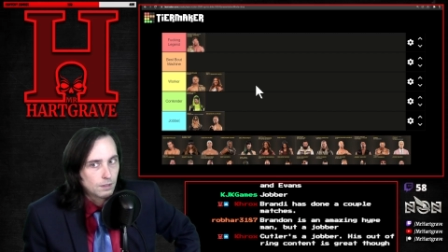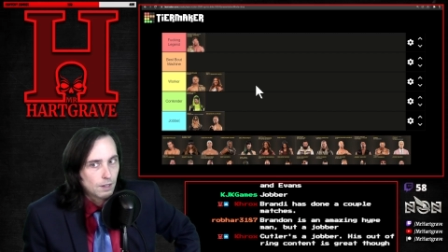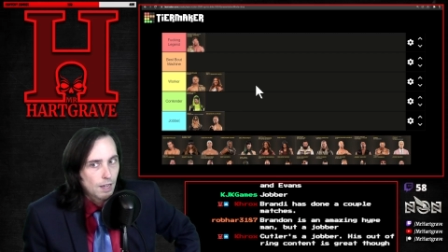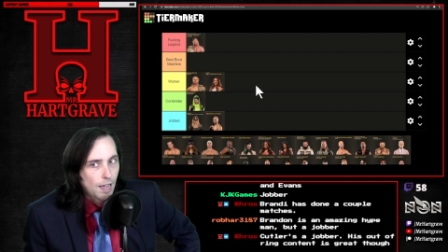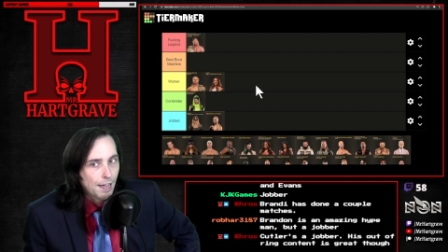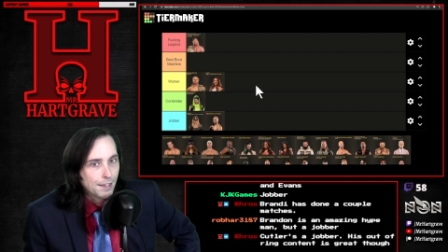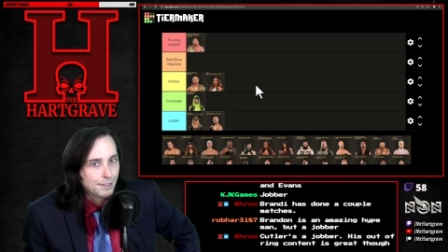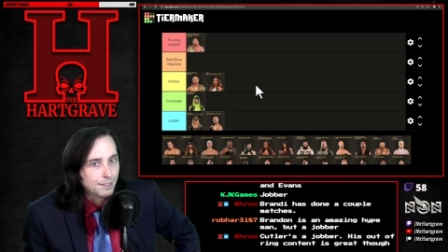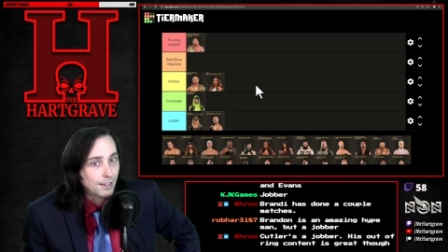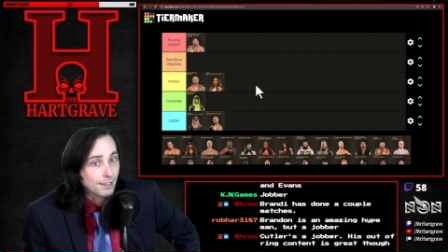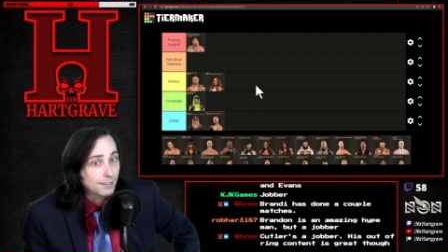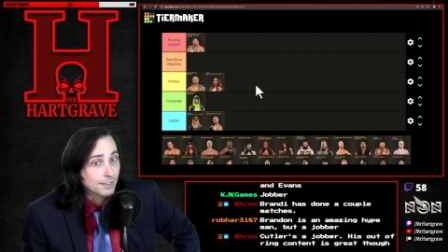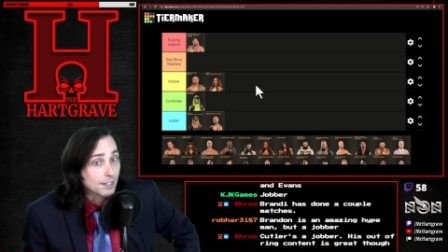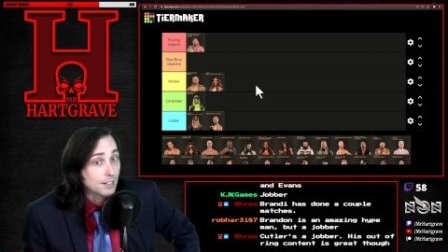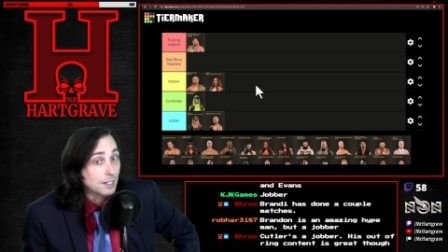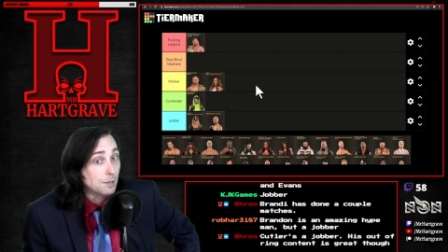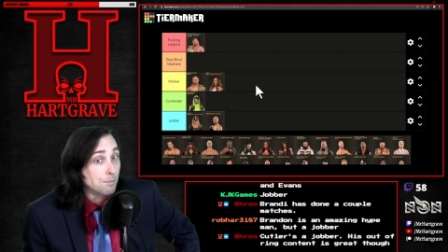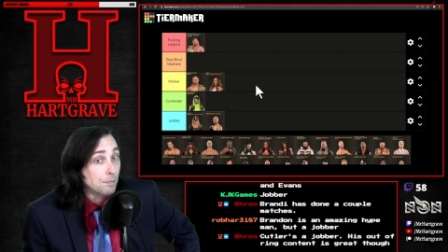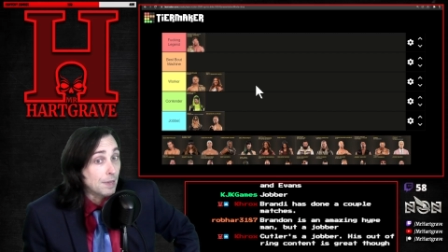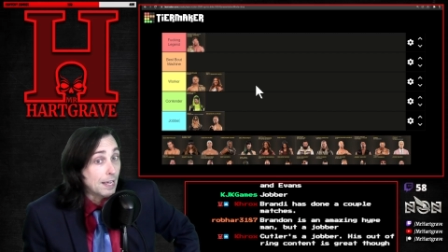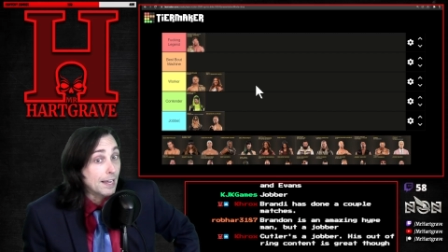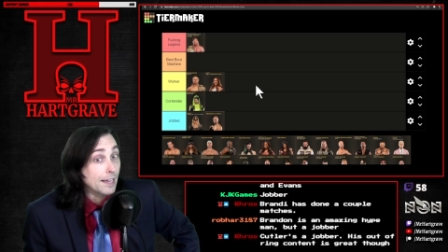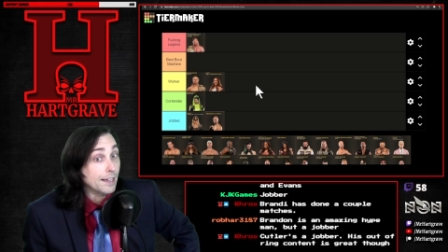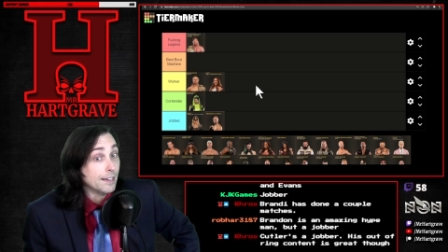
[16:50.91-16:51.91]
I think the
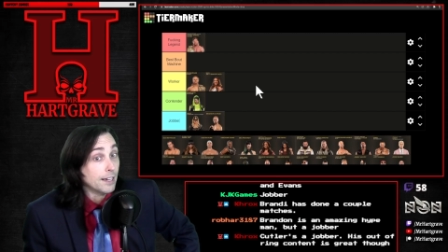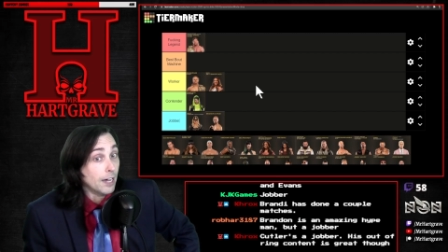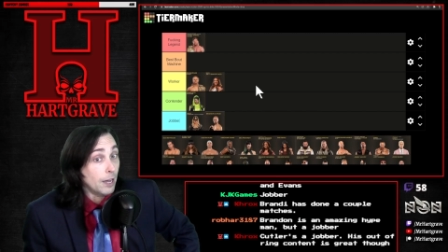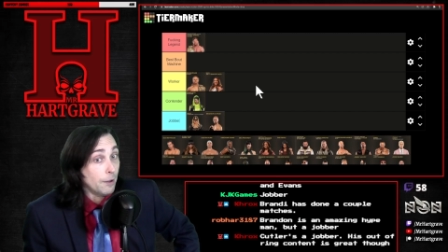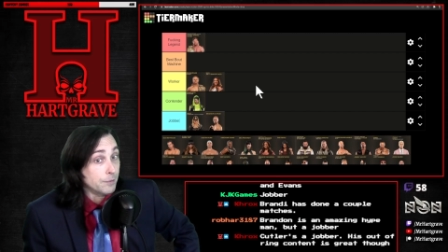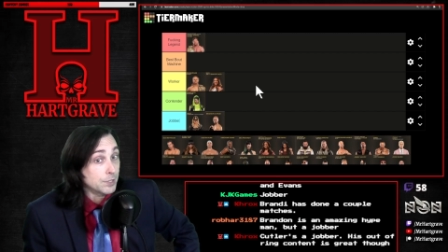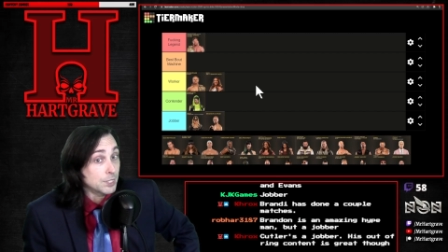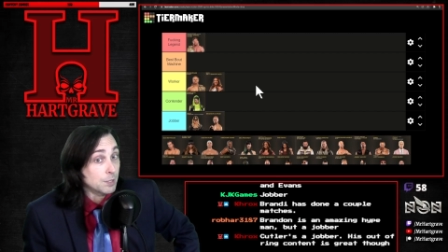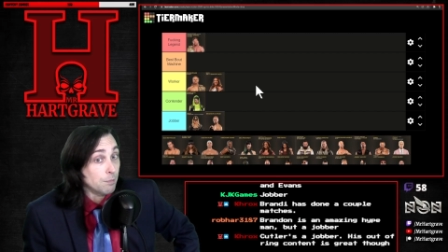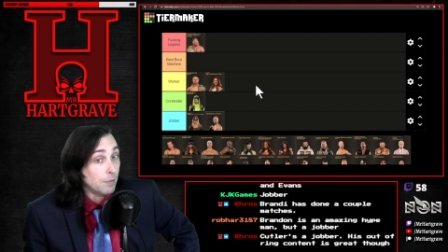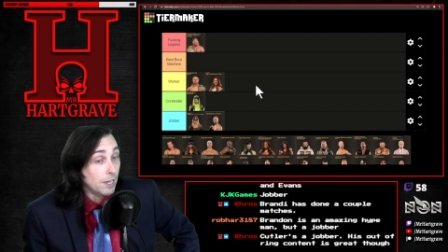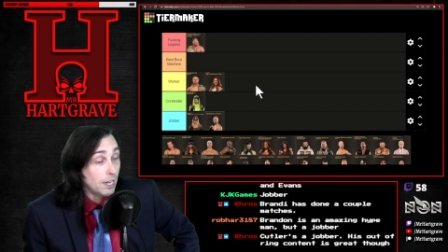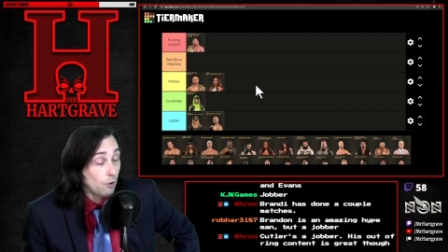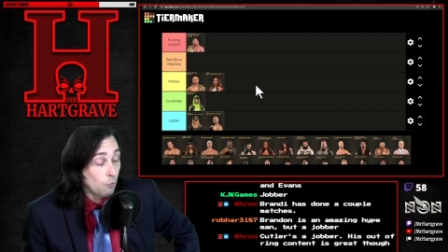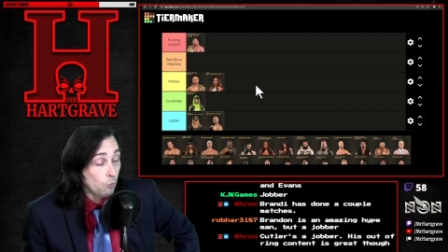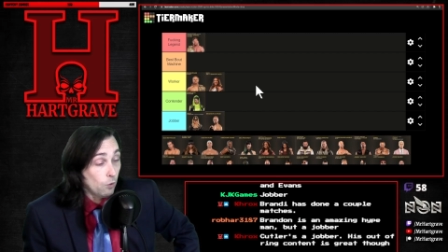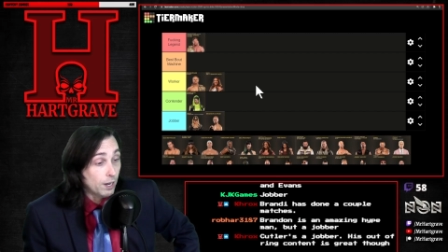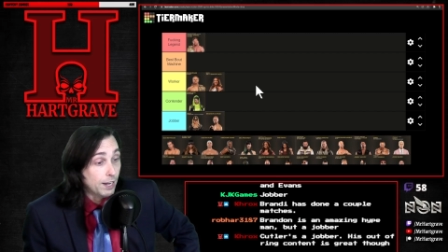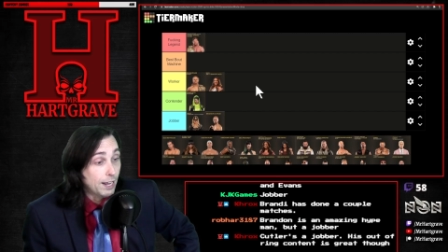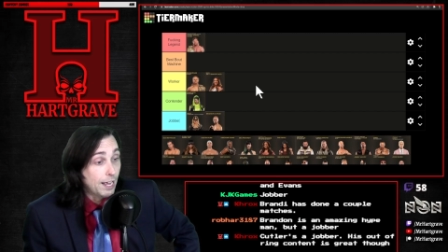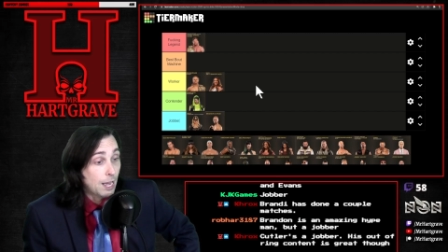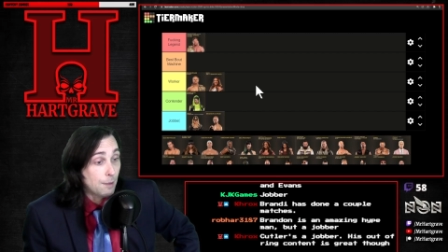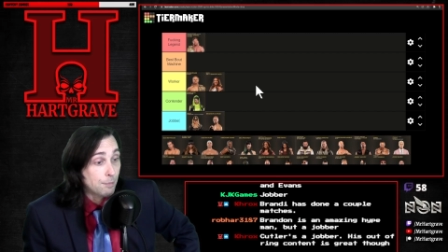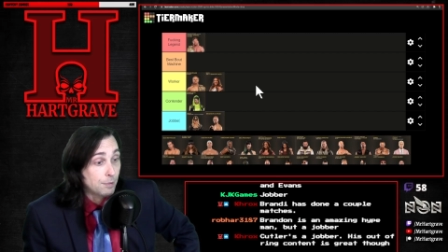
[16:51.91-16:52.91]
debate comes about what
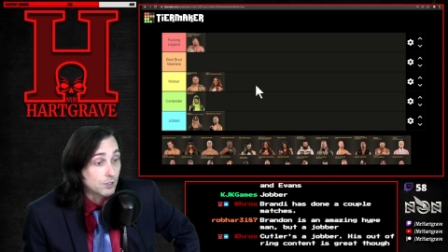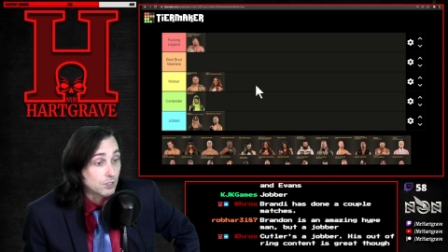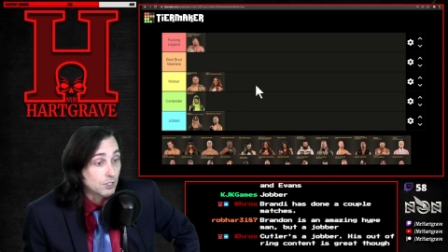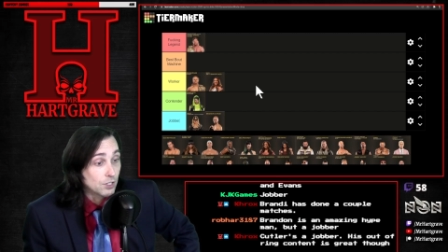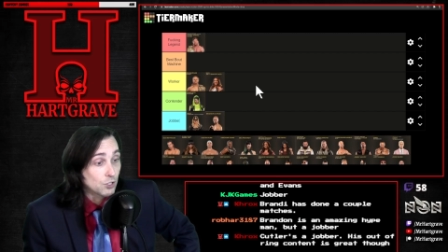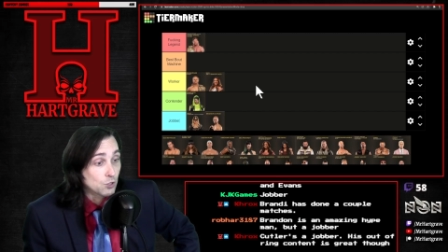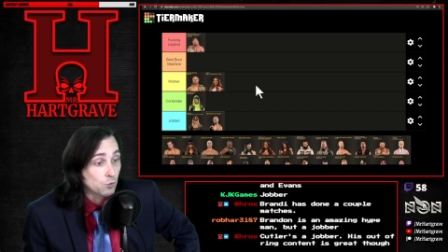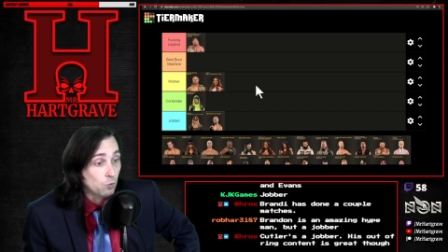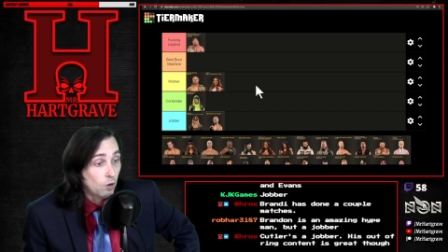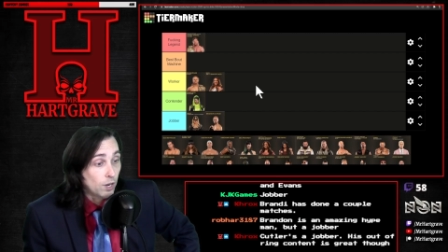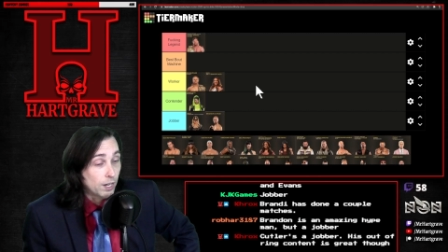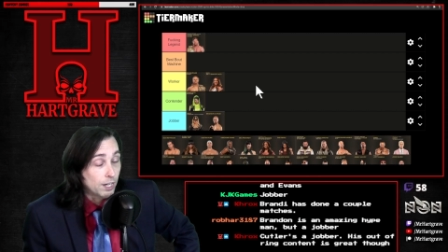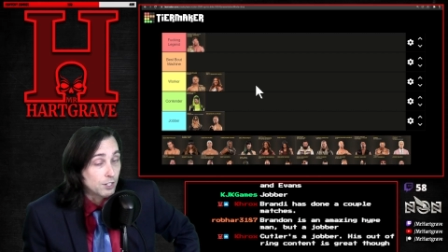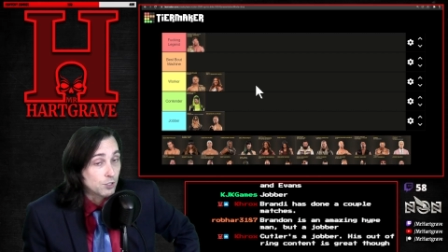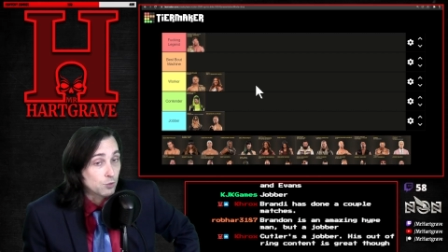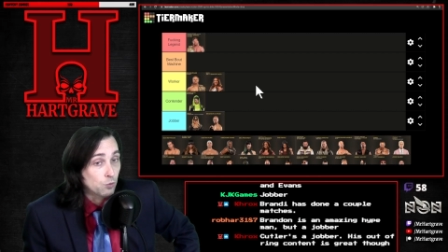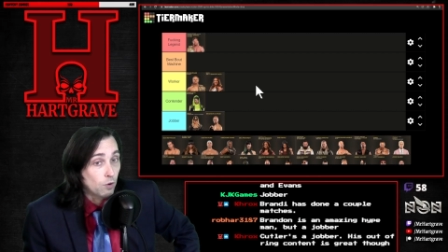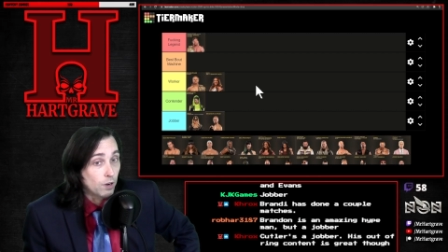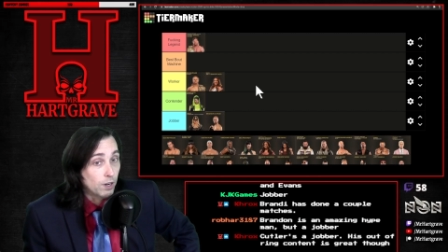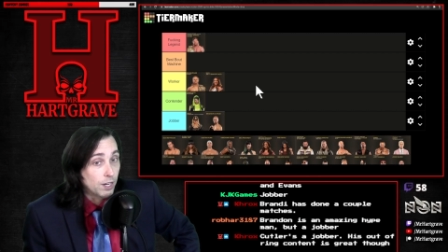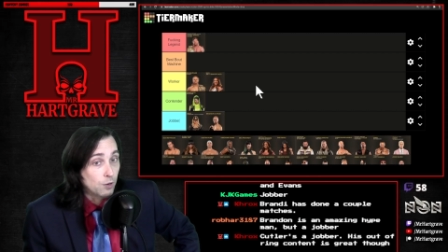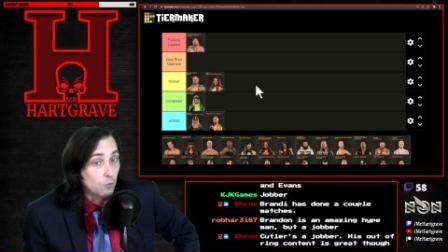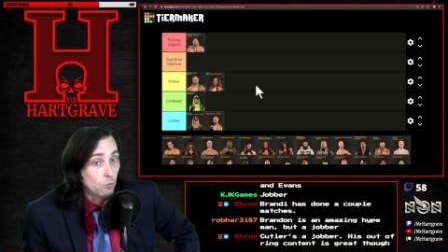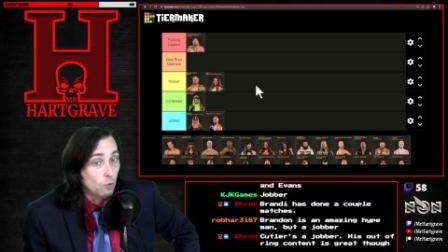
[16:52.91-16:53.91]
happens in
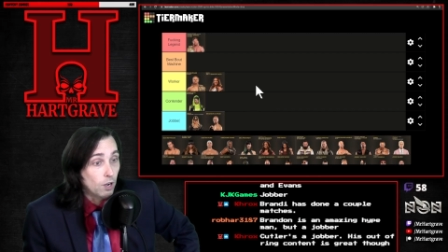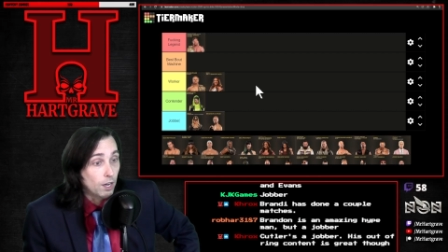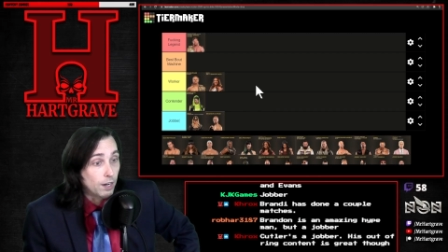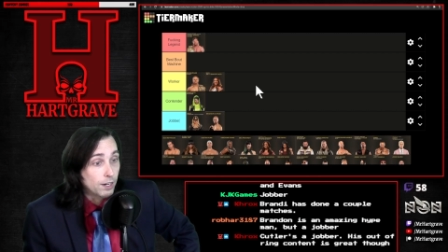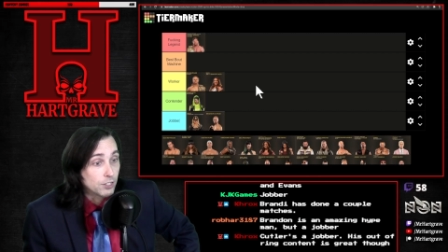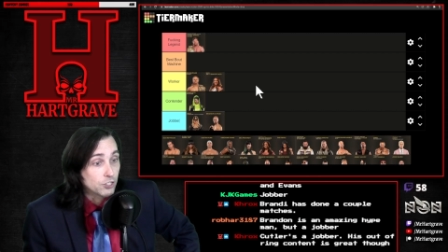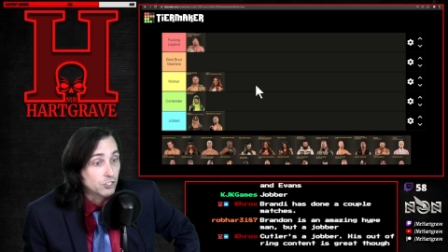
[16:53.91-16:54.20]
2021.